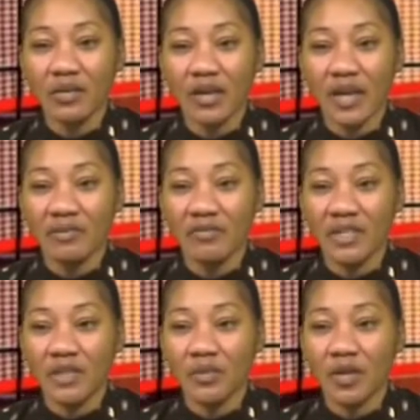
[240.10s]
online
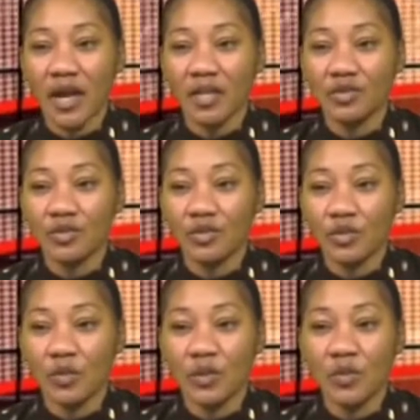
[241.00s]
Facebook and
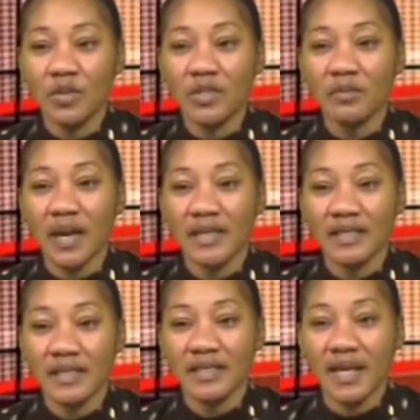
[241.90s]
YouTube, sponsored by
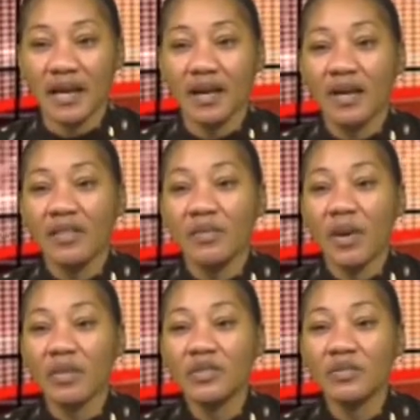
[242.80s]
TN Tech, the
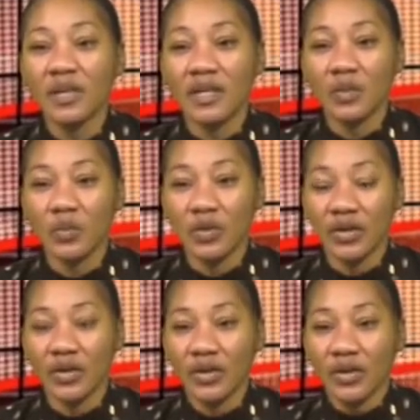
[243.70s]
power to make it
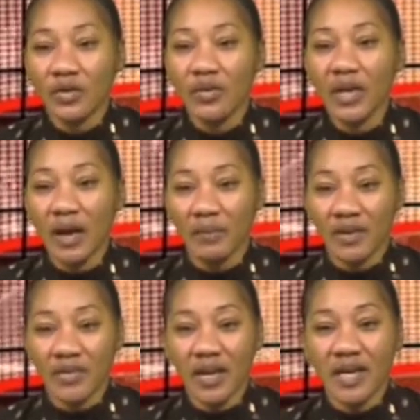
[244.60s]
work.
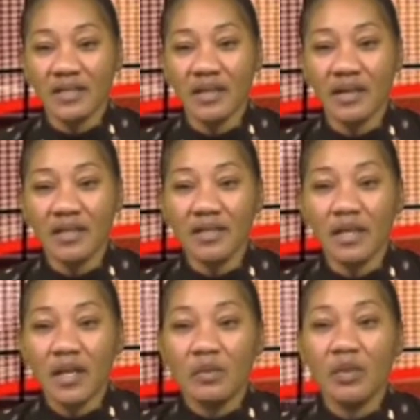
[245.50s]
Recapping the headlines,
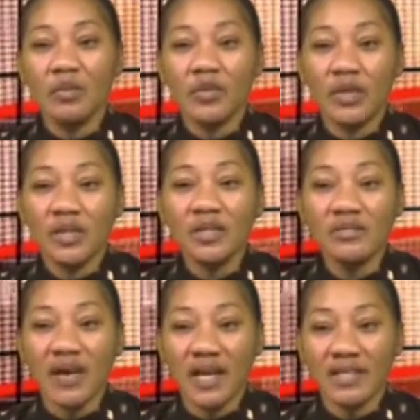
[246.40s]
Bermuda's
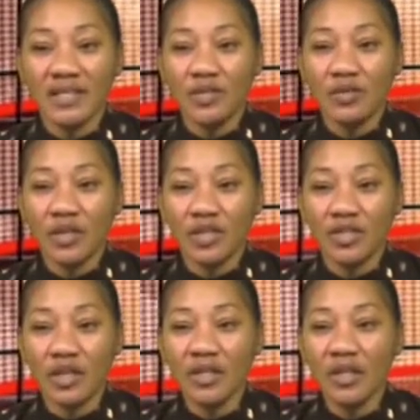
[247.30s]
vaccine
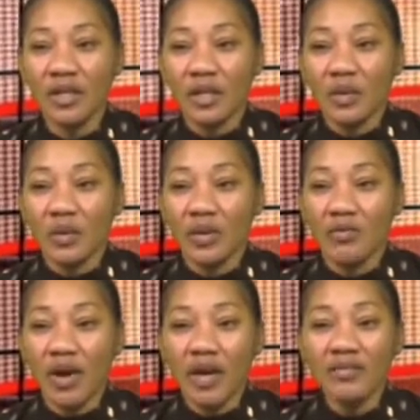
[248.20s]
donation will
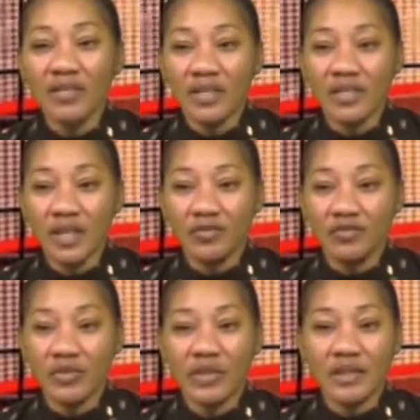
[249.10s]
arrive in this
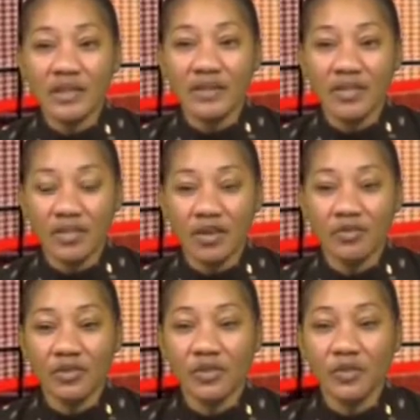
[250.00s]
country this
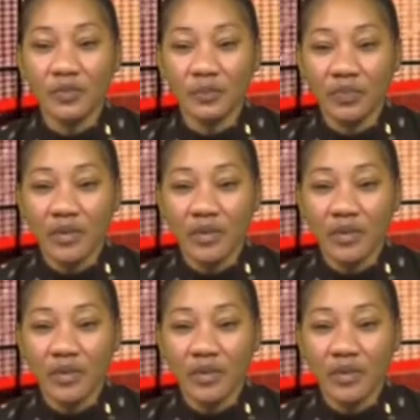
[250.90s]
afternoon.